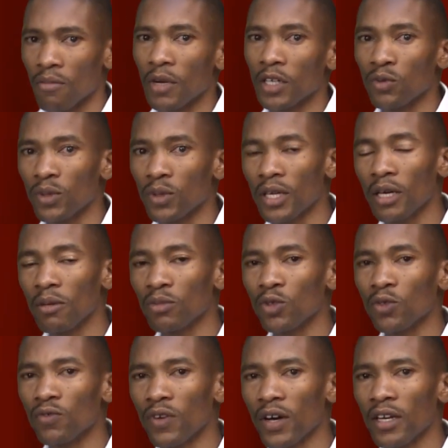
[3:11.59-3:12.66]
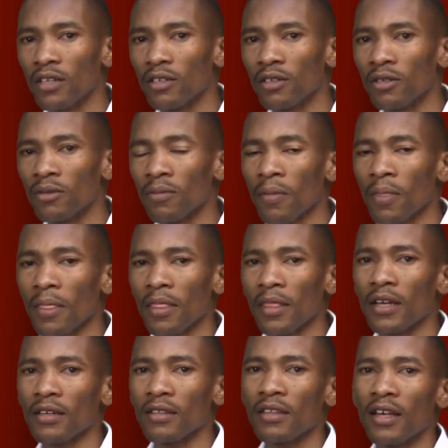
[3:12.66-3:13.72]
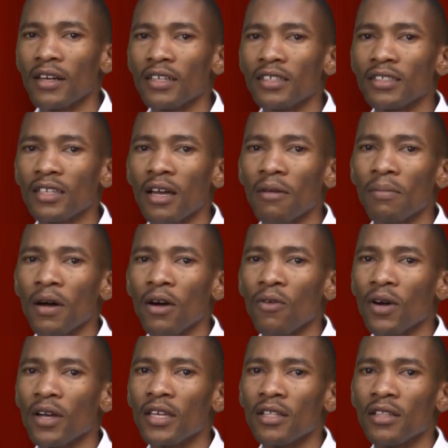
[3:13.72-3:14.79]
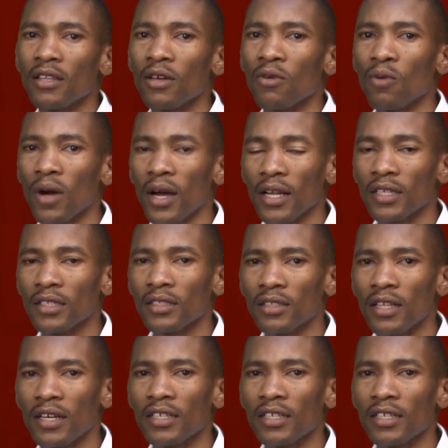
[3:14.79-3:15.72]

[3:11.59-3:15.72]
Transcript: But we came to find that there is a power in the world,